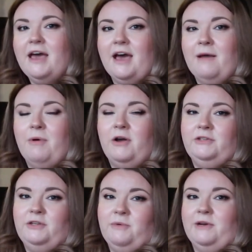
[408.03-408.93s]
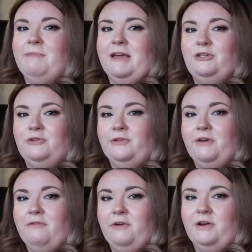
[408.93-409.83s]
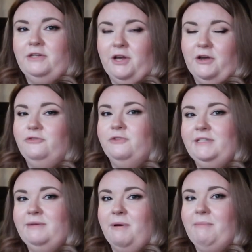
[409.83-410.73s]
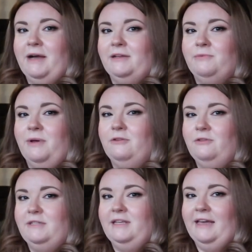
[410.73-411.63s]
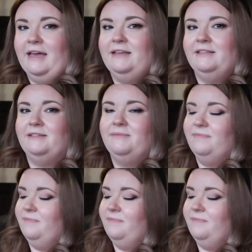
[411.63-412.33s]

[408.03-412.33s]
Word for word: um, I do want to make sure that I've got a deodorant in my bag as well, just in case.